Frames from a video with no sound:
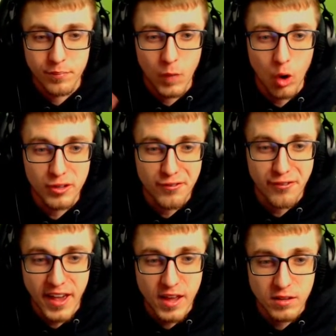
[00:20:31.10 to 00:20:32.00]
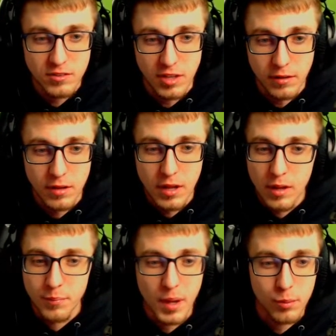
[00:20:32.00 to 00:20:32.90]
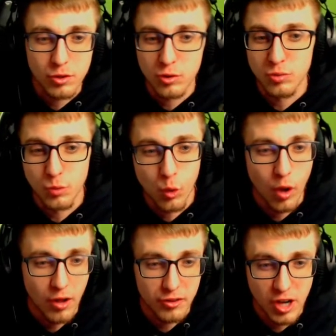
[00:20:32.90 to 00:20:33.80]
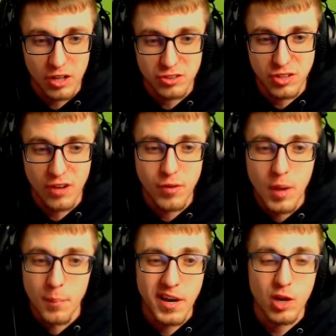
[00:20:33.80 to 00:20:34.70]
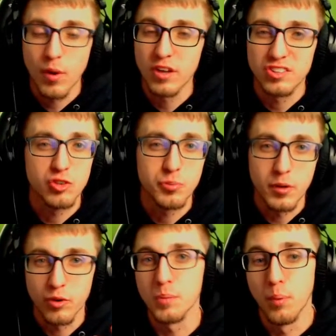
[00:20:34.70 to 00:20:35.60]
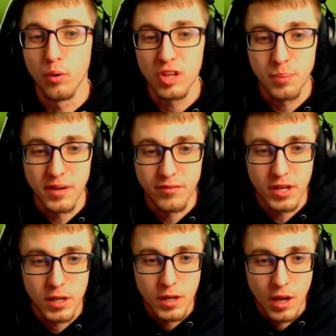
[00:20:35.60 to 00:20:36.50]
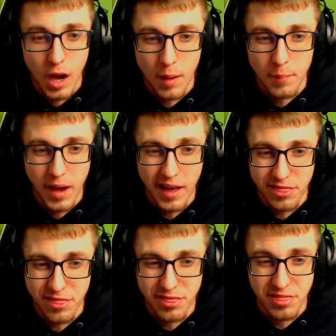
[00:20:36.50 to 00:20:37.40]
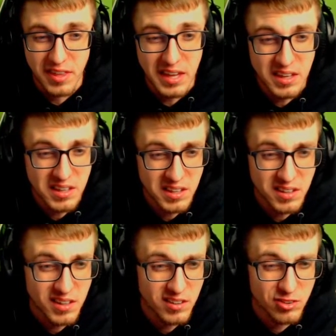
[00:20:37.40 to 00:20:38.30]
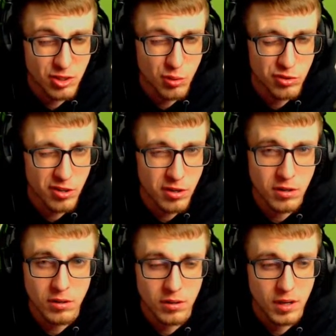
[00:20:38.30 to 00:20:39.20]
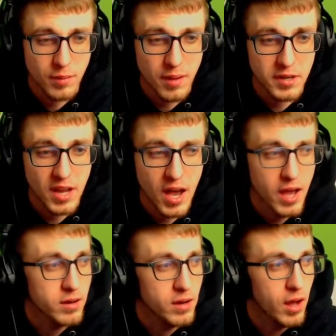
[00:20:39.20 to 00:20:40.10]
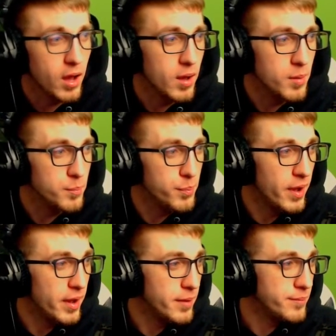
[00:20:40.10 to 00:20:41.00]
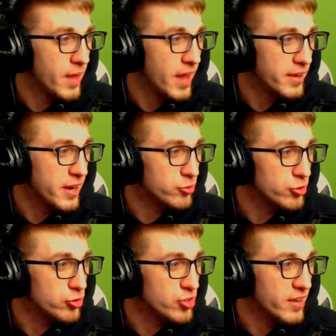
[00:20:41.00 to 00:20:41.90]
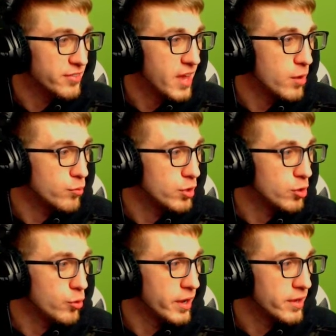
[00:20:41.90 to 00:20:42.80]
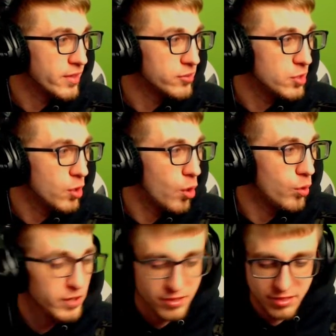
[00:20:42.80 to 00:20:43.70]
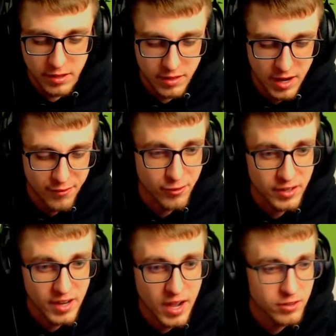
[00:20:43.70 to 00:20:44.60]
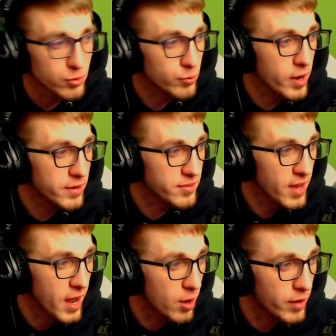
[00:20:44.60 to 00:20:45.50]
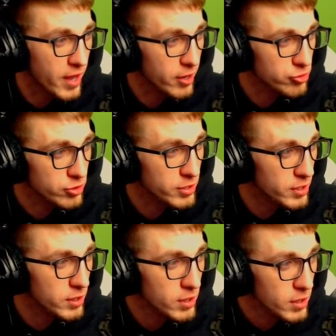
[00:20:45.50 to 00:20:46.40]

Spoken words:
OnlyFans, and be able to do some cool Eldegoose stuff. But anyways, it gives me a really bulky pivot. I think it gets U-turn, maybe not, but I can actually check that real quick. That's the only thing that I forgot to write down, actually.